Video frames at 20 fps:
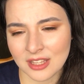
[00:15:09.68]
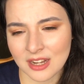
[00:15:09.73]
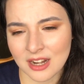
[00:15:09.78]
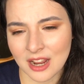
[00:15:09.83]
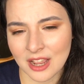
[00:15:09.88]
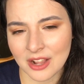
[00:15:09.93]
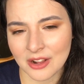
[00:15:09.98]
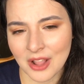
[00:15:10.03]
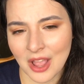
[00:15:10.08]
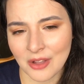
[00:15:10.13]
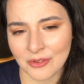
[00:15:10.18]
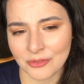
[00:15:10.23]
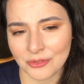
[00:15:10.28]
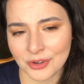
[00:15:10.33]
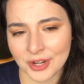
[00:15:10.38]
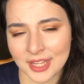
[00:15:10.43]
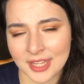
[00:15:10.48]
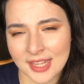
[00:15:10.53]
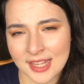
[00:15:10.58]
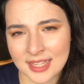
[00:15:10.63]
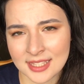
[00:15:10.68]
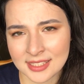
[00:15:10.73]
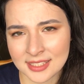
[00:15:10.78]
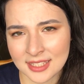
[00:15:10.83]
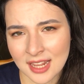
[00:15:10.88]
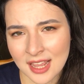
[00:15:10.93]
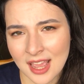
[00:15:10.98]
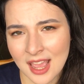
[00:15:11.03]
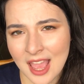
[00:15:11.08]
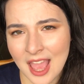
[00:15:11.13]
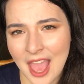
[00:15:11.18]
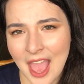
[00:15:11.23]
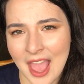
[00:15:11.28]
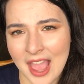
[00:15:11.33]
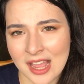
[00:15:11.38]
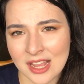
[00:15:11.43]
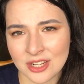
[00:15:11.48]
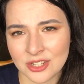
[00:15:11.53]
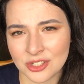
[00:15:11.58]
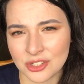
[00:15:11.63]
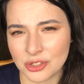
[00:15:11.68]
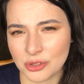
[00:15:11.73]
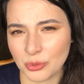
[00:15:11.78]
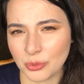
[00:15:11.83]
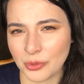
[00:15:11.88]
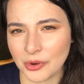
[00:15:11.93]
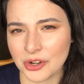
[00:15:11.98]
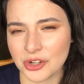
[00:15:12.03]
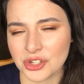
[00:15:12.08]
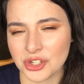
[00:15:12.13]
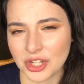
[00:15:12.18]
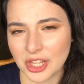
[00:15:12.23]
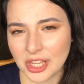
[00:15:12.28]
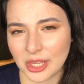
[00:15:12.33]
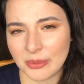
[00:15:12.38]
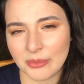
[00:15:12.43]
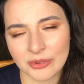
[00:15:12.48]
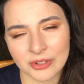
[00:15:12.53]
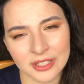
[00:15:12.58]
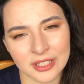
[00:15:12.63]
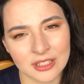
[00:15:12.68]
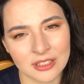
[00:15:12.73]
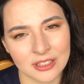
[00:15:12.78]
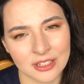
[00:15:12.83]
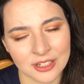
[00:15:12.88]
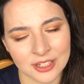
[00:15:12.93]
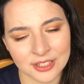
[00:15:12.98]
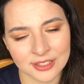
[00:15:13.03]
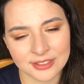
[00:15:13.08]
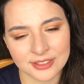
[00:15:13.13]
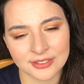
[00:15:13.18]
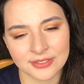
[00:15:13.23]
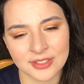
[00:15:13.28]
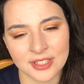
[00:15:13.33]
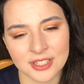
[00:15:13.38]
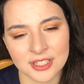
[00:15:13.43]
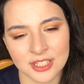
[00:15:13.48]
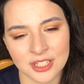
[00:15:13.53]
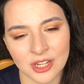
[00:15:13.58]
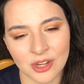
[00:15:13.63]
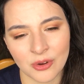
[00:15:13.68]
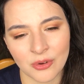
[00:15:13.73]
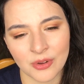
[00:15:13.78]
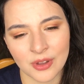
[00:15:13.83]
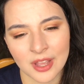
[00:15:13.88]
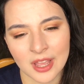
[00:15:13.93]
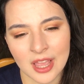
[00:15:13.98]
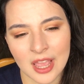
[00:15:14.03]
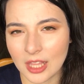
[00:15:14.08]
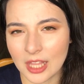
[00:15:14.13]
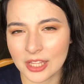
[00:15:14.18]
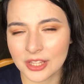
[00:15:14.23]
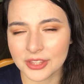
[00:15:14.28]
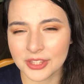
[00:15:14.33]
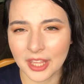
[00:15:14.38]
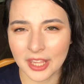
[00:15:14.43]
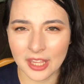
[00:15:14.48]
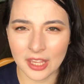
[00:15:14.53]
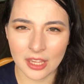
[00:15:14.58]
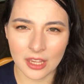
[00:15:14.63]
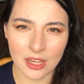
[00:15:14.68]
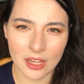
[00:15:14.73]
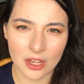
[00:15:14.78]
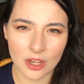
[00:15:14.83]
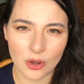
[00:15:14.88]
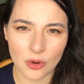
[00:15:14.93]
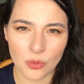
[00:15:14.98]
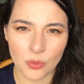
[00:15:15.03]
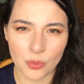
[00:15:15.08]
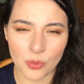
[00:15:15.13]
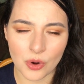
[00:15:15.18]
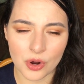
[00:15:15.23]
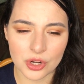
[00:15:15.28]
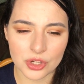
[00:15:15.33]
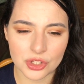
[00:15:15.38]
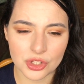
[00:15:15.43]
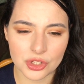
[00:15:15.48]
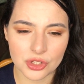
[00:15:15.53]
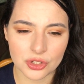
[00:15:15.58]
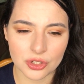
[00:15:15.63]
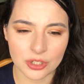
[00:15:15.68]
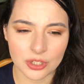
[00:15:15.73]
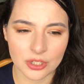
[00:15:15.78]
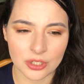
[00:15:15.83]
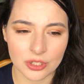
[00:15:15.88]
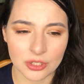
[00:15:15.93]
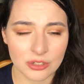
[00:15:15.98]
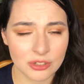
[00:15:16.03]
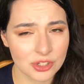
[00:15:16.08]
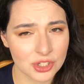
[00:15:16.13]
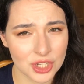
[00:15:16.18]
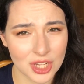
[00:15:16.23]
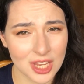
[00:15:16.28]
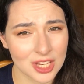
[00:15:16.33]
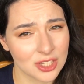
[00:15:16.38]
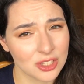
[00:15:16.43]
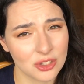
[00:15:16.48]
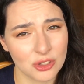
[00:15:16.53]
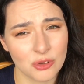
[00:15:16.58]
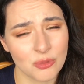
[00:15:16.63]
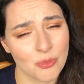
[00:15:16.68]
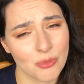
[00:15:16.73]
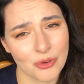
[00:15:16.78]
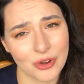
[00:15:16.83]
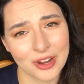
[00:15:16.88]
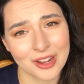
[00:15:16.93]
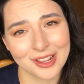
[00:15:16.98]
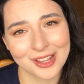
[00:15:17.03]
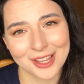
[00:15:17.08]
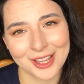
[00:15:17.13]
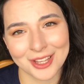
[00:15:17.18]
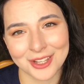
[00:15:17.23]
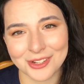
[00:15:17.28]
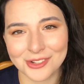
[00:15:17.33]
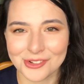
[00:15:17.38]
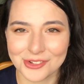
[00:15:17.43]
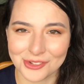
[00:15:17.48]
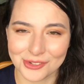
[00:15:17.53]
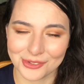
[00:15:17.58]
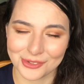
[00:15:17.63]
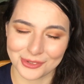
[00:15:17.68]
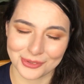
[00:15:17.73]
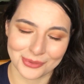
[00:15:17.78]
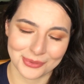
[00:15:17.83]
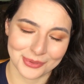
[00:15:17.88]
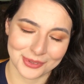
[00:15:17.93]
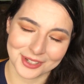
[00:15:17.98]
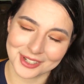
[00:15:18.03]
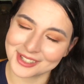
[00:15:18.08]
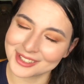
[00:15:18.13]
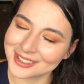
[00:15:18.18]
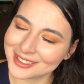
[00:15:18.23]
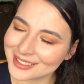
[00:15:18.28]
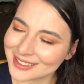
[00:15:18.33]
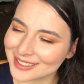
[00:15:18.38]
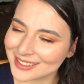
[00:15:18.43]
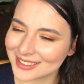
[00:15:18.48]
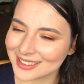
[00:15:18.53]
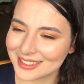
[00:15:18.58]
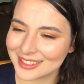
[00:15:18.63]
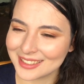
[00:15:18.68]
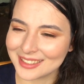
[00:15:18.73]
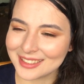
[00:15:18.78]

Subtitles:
I have raised, and to watch Kimberly Clark's video and think, what good can you bring into the world?